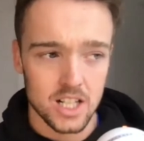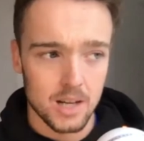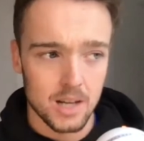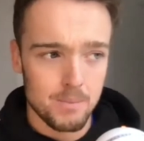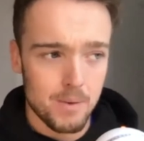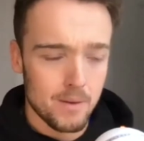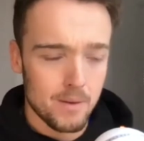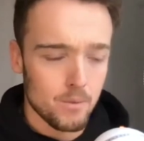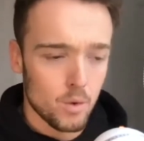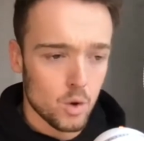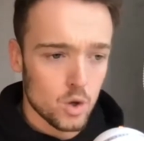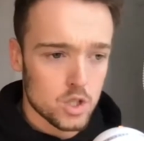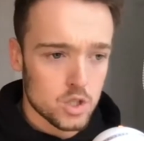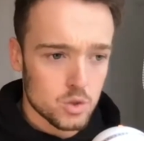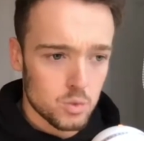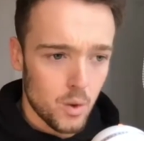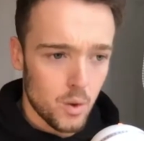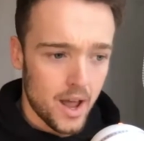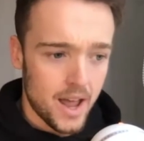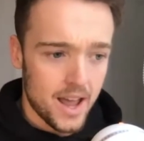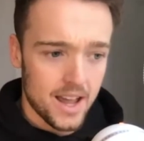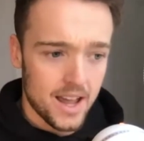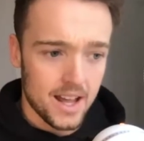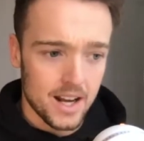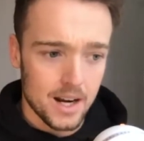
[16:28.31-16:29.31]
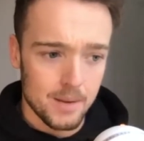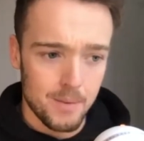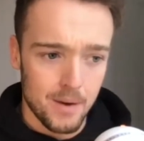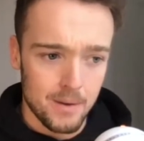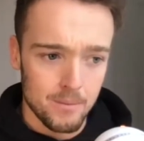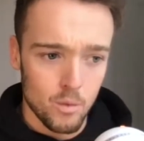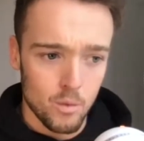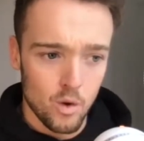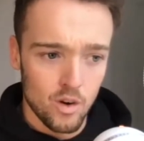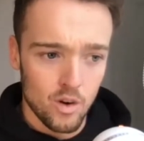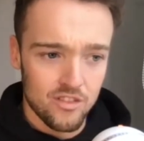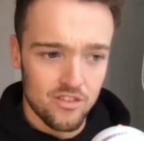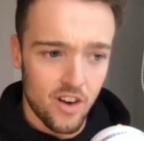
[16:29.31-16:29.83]
a bit more sweat and a bit
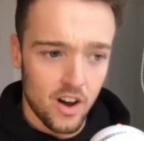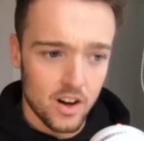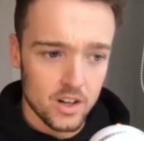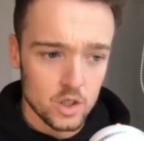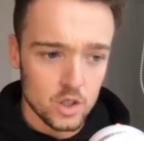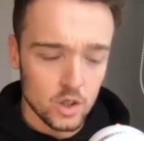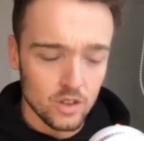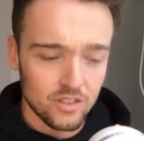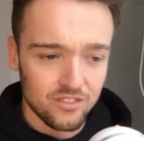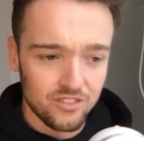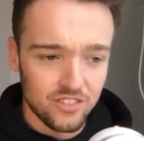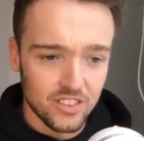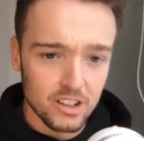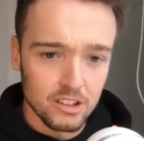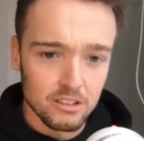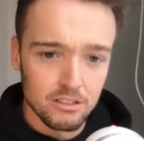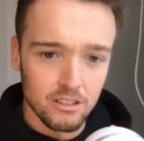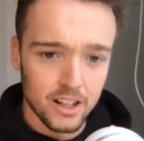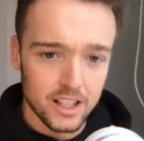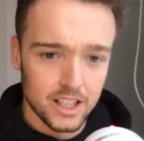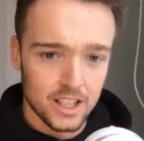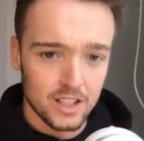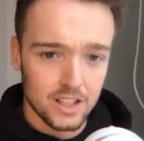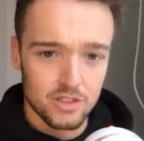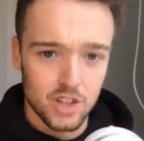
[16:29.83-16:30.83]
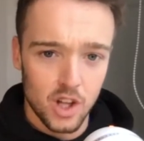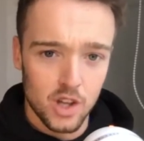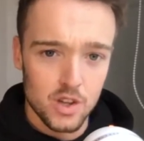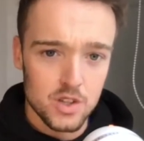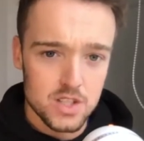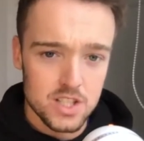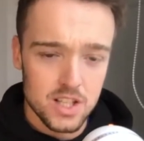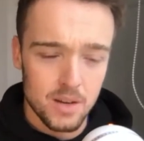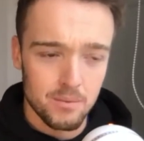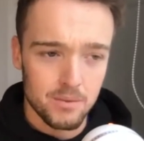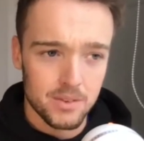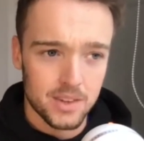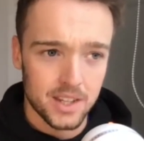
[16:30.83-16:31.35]
more fun, you feel like you've done
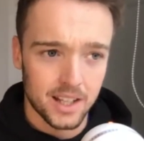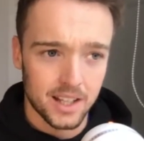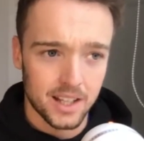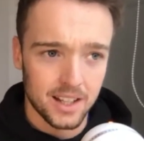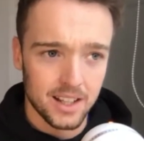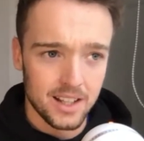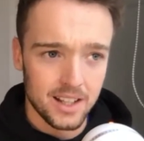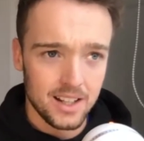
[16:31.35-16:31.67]
something.